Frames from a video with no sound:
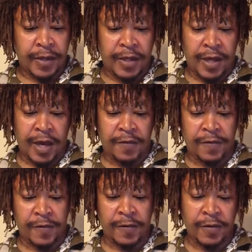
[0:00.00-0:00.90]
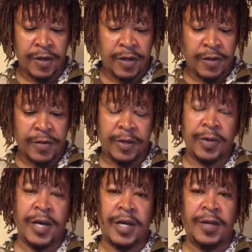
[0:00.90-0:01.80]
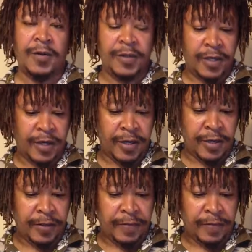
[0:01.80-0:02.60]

Therefore, we do not lose heart,